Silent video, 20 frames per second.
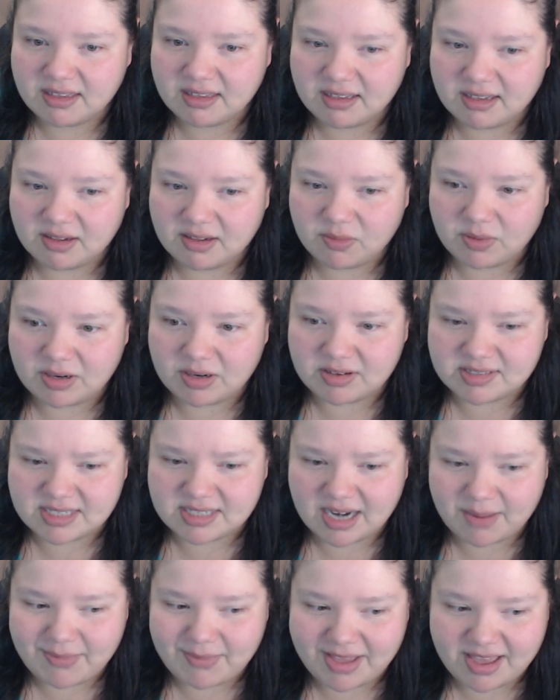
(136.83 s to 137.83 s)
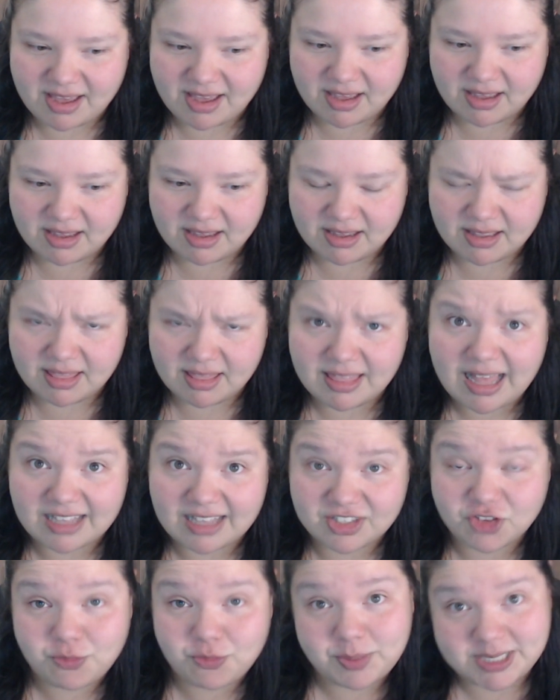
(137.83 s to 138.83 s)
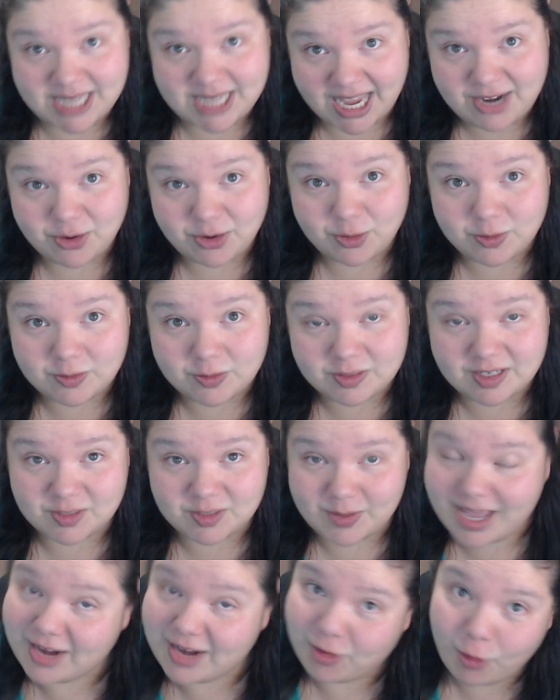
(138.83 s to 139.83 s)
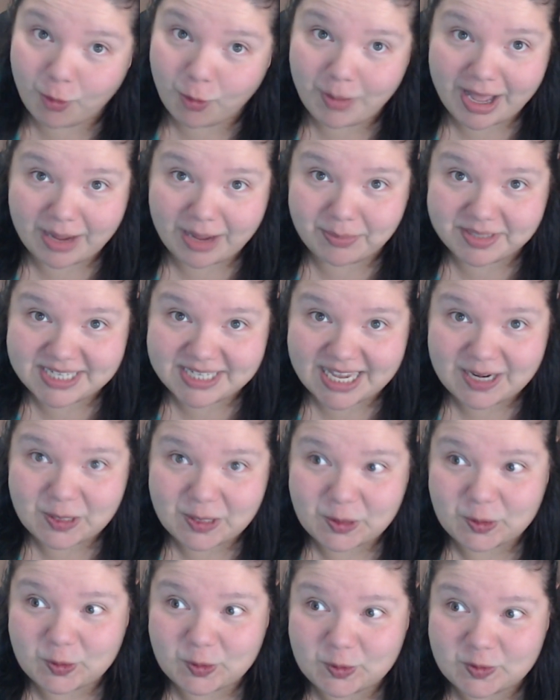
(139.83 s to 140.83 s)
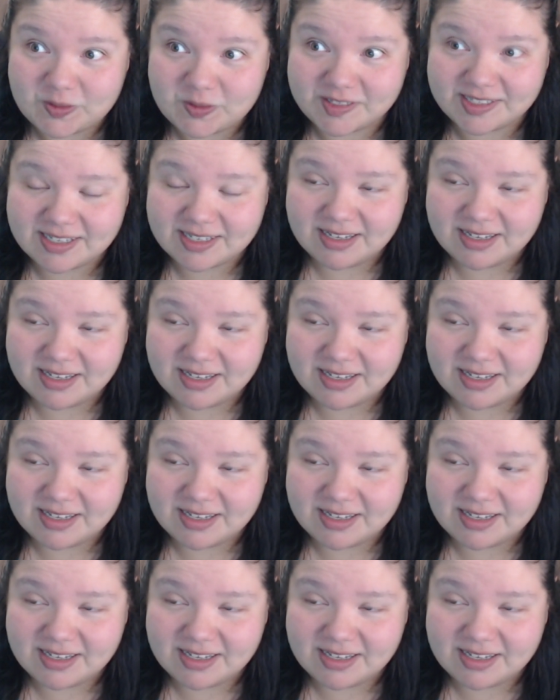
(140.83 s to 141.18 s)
what else did I make? Lots of potatoes because we had a whole bag of potatoes,